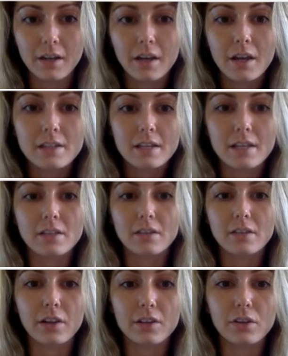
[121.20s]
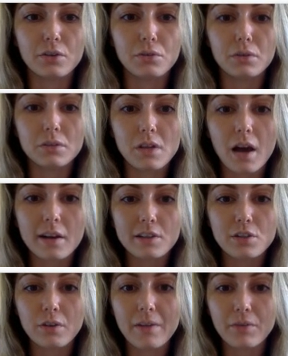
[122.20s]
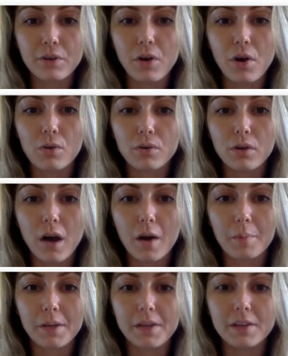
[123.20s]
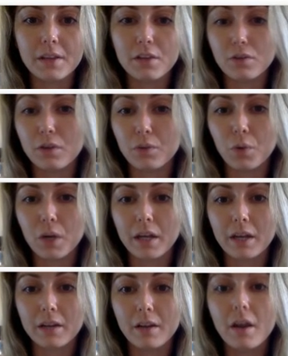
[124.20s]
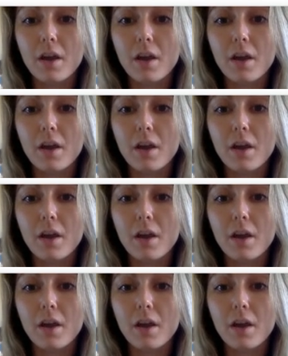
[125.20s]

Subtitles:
It says click on the Google Doc and you'll have your own copy that you can work in.